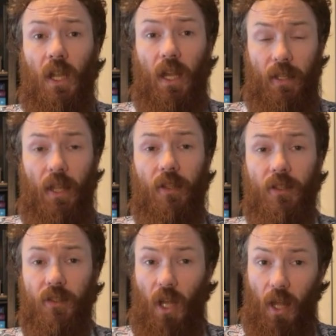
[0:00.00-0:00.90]
And then
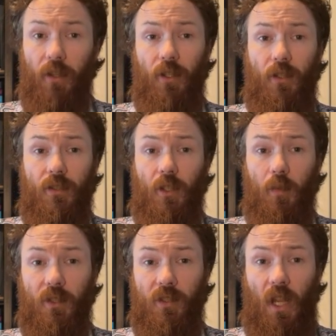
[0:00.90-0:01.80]
there's other
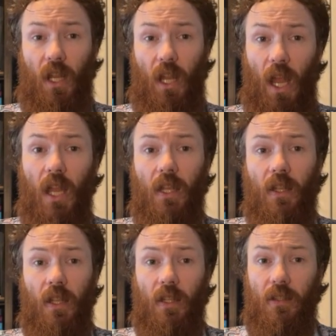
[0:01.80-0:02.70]
YouTubers saying, hey,
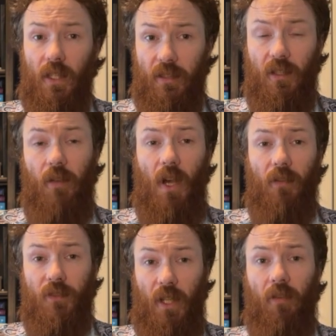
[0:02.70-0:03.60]
let's live
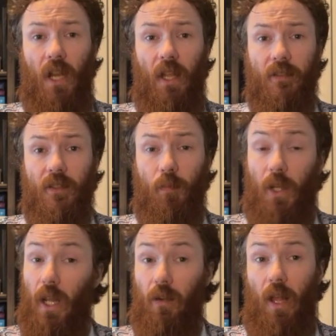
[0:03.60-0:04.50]
off dividends, but
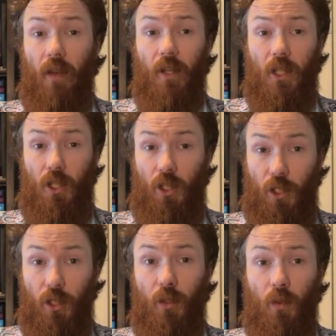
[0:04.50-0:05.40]
I don't have a
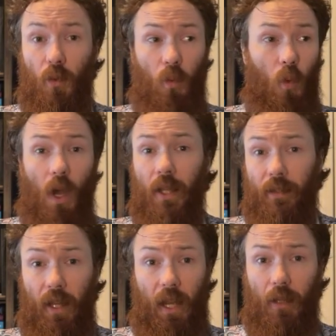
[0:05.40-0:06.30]
clue what
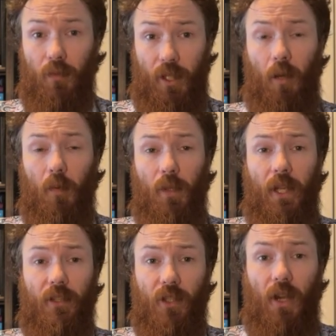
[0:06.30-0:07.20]
a retirement
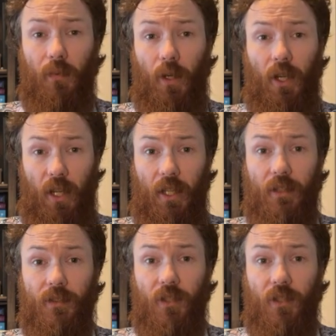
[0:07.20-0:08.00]
planning software is.